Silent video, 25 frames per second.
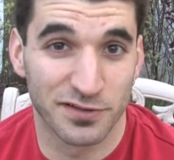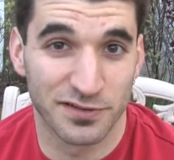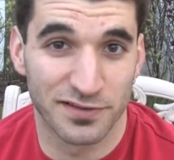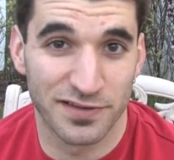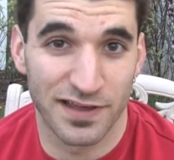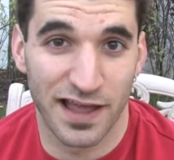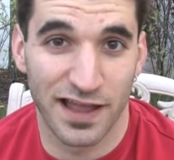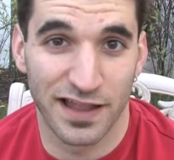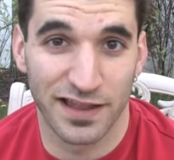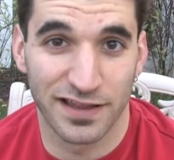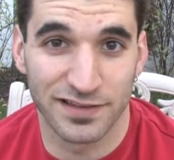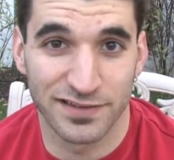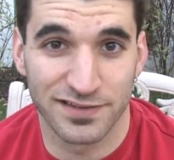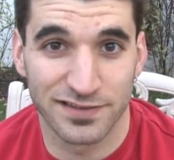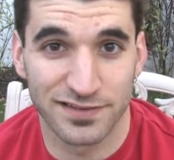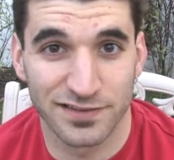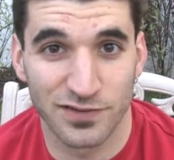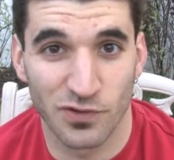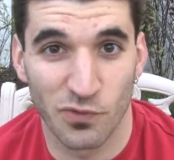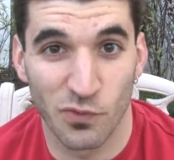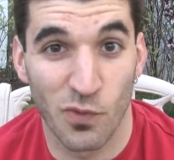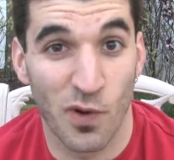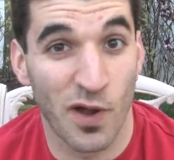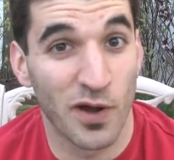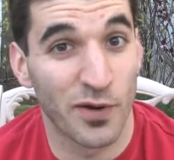talents,
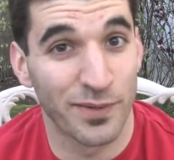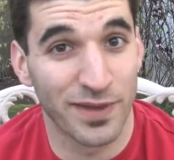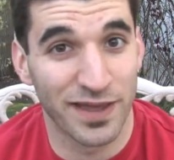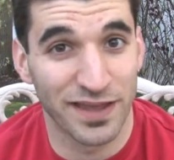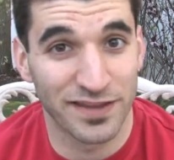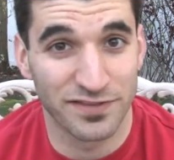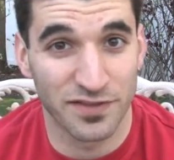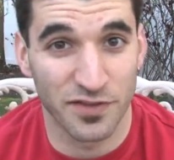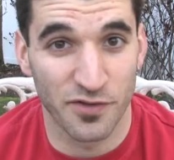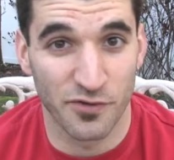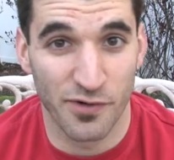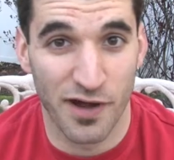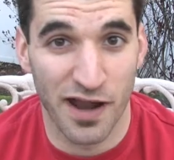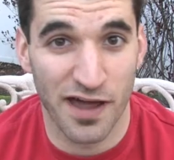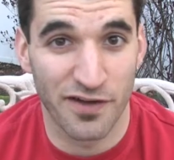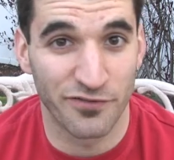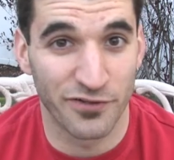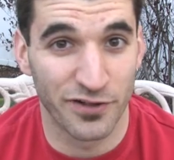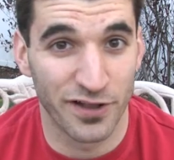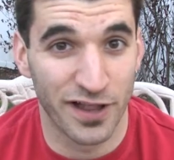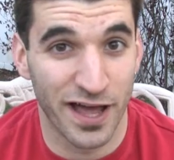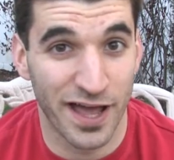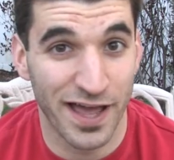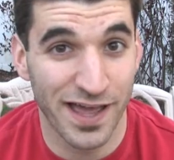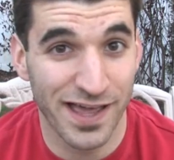why don't we get to the
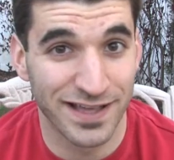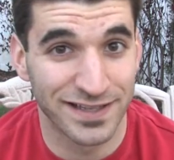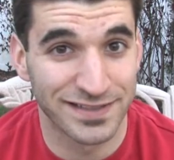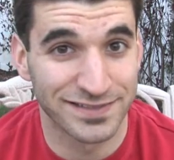raffle, huh?